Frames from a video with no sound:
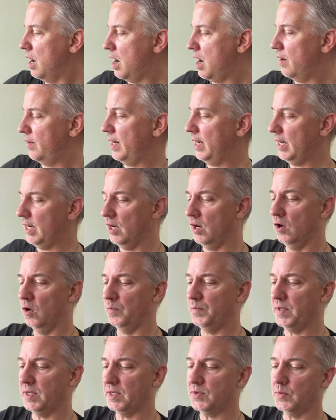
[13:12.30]
All right, I
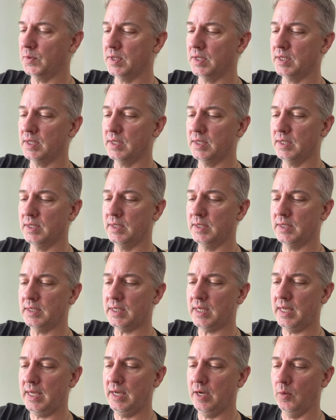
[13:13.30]
hope this
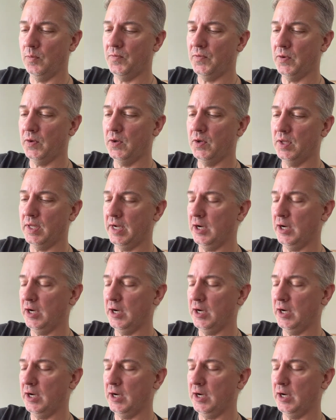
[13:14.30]
was helpful.